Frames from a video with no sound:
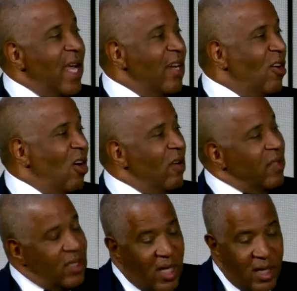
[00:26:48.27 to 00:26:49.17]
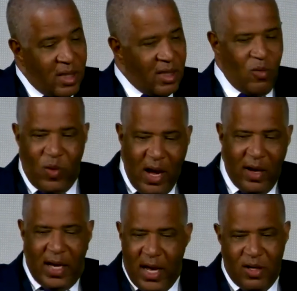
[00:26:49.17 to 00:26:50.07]
And then all of a sudden, he said, "Wow,
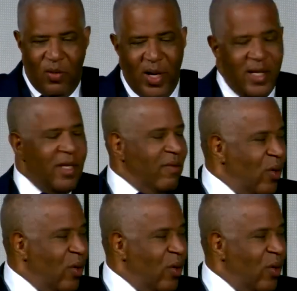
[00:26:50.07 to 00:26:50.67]
I had no idea."